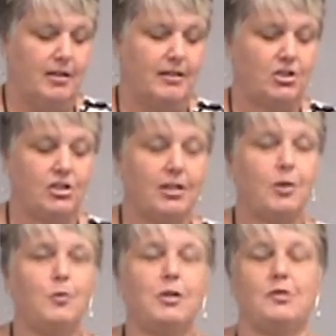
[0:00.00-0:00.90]
The chick
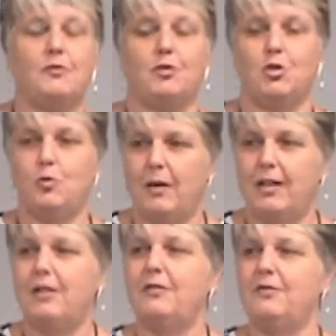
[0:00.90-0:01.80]
works for
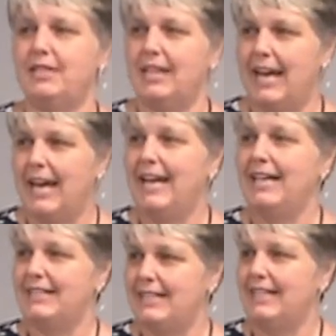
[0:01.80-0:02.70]
12 to
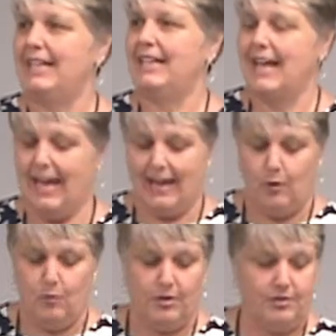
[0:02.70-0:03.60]
18
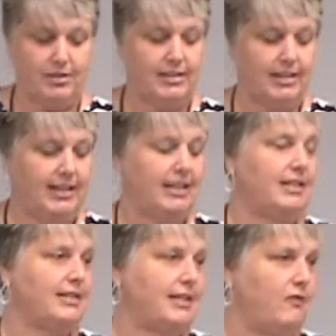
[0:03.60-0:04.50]
hours to get
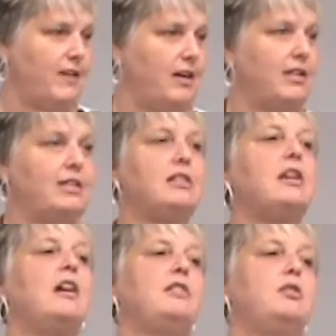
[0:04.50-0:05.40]
itself out. It's
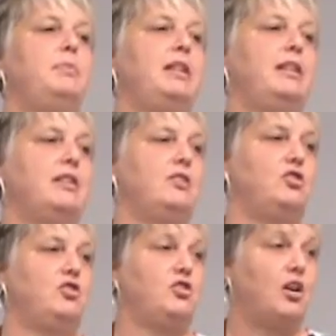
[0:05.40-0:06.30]
got to be
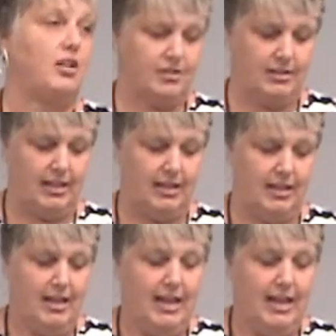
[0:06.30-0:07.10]
exhausting.